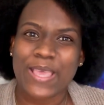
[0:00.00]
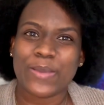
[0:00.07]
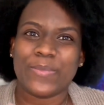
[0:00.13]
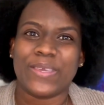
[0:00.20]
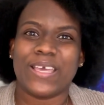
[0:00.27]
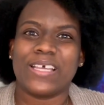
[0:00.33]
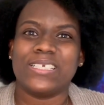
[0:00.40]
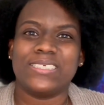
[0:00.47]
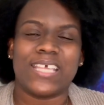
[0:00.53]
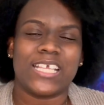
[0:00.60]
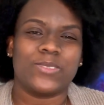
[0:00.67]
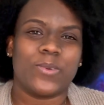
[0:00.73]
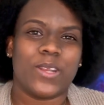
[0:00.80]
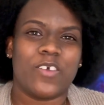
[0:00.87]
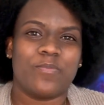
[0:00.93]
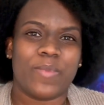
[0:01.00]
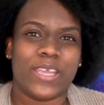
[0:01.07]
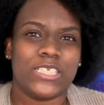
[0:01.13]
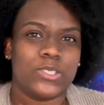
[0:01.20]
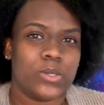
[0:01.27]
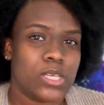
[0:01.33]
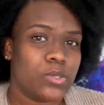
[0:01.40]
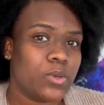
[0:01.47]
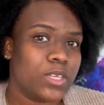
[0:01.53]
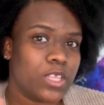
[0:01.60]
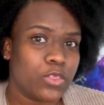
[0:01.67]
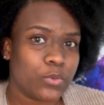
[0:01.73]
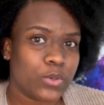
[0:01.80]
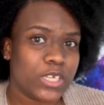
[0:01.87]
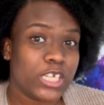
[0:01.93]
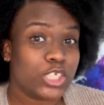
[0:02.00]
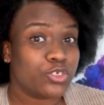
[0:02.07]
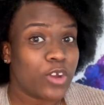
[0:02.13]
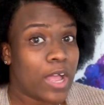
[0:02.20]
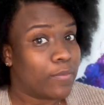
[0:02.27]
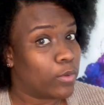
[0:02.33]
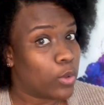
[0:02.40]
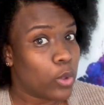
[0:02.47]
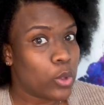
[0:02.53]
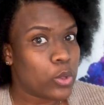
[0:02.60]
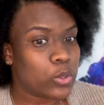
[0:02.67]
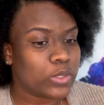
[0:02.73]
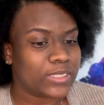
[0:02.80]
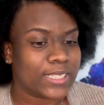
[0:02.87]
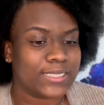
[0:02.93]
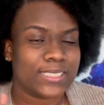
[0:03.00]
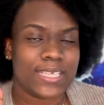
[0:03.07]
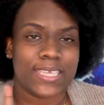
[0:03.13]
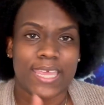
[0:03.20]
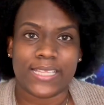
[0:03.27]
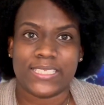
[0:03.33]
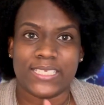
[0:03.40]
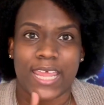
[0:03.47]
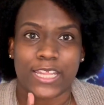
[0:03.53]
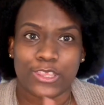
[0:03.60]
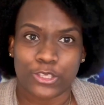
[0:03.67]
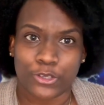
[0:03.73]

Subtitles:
because that's one of my 2023 travel goals, is to get to that